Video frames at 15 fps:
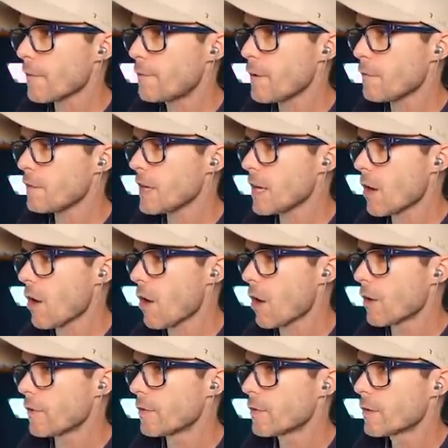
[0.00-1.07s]
About 50
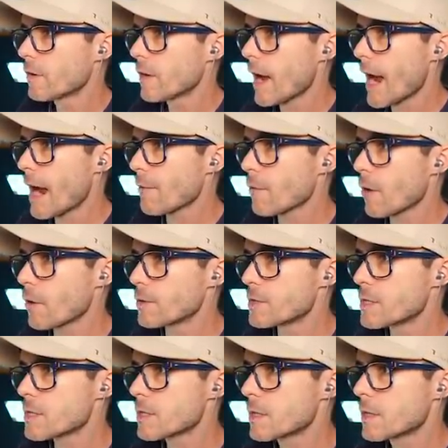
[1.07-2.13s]
odd
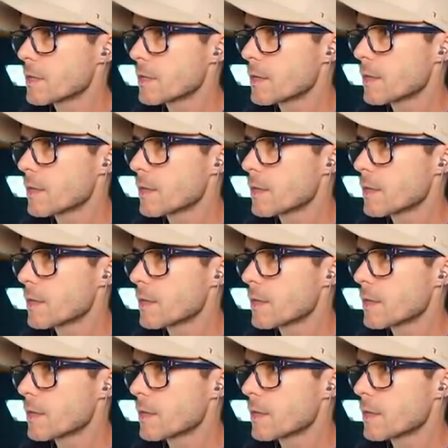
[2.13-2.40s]
arrows.